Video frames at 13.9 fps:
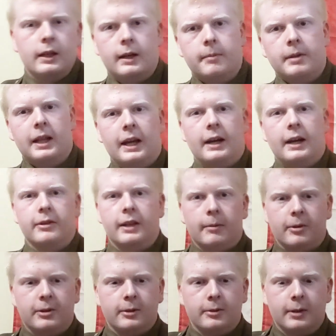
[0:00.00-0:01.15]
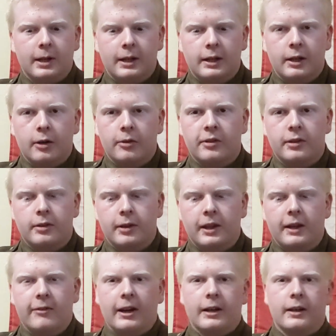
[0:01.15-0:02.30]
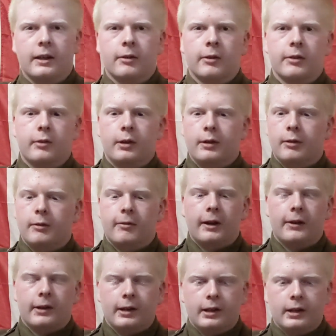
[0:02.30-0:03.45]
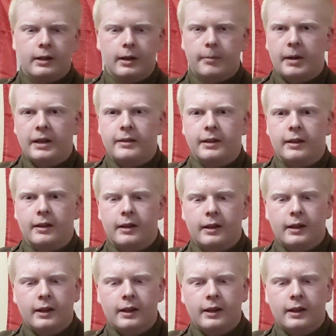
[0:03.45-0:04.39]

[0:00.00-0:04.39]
I'm glad I was able to go to the event. It was very amazing.